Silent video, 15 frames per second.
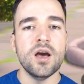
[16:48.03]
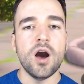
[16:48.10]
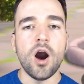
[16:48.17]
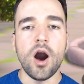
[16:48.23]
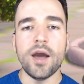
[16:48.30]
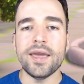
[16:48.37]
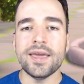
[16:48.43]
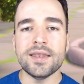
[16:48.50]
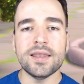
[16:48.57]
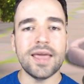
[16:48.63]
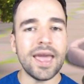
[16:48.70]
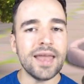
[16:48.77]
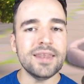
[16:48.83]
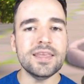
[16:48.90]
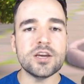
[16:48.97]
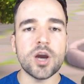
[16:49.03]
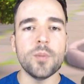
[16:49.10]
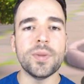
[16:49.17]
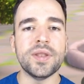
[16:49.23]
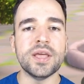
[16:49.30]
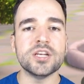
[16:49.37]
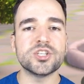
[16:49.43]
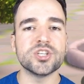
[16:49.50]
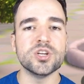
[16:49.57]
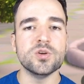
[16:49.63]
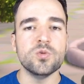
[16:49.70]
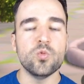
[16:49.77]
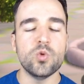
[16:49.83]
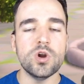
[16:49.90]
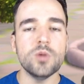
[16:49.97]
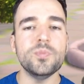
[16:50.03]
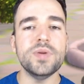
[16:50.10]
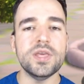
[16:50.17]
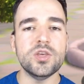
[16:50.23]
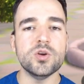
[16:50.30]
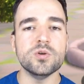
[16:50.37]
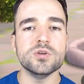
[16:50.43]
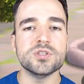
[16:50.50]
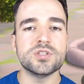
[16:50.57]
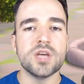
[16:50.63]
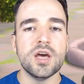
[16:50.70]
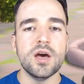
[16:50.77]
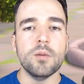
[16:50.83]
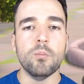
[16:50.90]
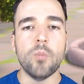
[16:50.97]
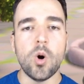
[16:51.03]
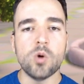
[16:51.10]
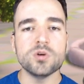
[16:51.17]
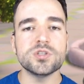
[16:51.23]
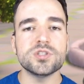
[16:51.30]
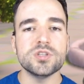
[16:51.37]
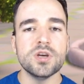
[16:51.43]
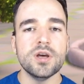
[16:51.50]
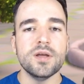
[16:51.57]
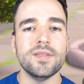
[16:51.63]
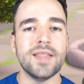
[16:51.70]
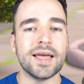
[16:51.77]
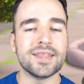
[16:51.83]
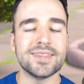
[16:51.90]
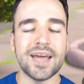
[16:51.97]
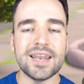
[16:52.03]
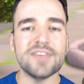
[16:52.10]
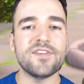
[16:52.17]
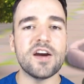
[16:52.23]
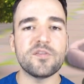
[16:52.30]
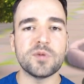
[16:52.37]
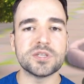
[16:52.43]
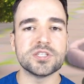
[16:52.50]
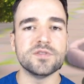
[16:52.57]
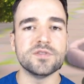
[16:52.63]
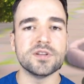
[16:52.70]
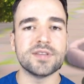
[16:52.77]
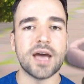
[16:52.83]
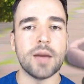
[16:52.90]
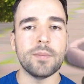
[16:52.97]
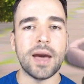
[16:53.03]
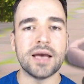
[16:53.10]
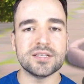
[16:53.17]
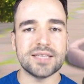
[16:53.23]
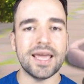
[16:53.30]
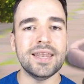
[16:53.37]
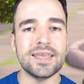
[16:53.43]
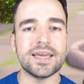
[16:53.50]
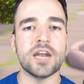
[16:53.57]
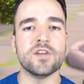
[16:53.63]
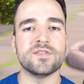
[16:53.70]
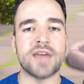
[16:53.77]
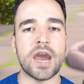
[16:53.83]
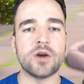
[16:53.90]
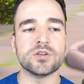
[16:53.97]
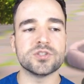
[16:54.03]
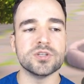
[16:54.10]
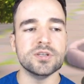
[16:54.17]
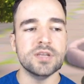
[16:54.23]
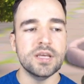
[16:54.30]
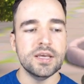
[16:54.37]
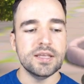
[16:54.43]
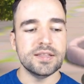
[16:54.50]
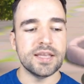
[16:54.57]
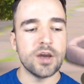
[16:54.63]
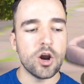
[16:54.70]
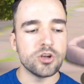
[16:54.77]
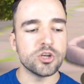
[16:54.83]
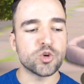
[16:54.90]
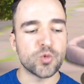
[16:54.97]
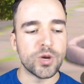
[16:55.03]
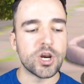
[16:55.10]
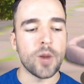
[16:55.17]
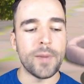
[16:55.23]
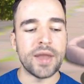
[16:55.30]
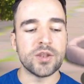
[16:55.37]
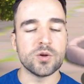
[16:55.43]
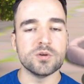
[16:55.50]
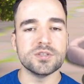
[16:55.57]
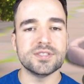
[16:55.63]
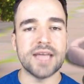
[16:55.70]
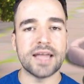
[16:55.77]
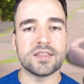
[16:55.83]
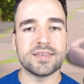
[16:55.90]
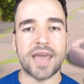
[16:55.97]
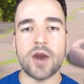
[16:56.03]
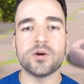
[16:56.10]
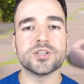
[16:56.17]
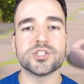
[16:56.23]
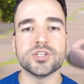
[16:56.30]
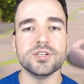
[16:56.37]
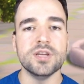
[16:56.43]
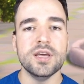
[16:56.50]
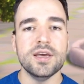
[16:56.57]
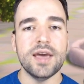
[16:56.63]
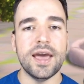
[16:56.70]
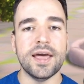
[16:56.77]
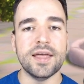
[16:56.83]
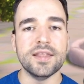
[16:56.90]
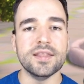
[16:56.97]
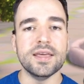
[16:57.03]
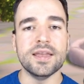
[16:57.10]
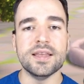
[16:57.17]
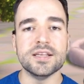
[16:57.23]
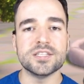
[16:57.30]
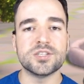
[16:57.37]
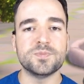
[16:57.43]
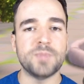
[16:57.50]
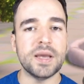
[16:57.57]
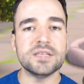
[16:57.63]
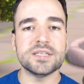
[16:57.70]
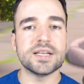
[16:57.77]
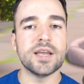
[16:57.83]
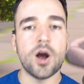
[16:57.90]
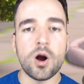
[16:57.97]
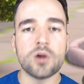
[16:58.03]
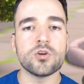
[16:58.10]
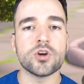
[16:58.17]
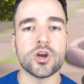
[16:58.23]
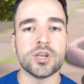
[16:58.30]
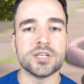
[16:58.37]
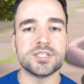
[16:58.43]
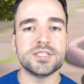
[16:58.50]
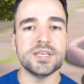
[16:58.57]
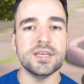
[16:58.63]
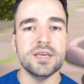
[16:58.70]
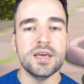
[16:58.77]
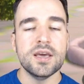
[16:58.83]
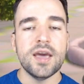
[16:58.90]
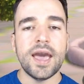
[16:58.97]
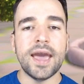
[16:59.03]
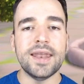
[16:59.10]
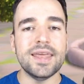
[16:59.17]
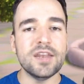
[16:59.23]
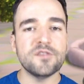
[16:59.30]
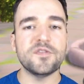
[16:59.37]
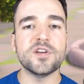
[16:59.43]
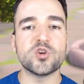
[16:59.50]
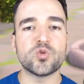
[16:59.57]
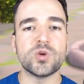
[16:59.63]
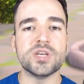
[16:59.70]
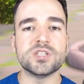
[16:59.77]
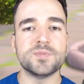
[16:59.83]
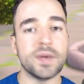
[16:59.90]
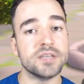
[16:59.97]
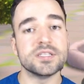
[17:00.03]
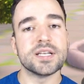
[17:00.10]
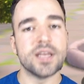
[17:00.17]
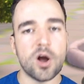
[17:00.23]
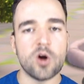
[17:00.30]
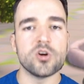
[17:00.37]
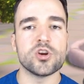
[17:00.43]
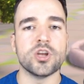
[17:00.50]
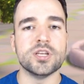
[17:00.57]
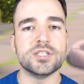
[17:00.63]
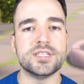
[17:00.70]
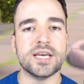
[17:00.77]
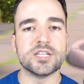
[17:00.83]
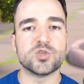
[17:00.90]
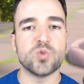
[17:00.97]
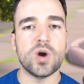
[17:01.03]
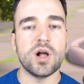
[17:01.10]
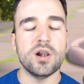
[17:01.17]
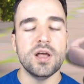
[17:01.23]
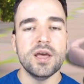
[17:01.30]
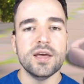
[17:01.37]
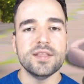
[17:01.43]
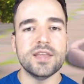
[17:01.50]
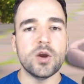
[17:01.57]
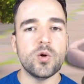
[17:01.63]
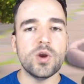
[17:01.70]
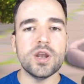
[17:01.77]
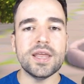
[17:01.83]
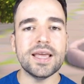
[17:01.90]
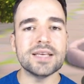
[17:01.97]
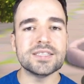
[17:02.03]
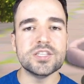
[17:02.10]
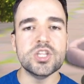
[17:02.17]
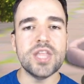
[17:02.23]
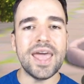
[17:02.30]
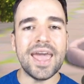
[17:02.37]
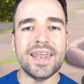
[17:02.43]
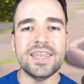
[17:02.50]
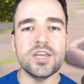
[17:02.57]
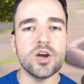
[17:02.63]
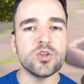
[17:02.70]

in any combination will be used most, like 95% of the time, as any kind of garrison. They are the three commanders that garrison, and it is basically all you're going to see. And infantry is basically all you're going to see as well. There really isn't any other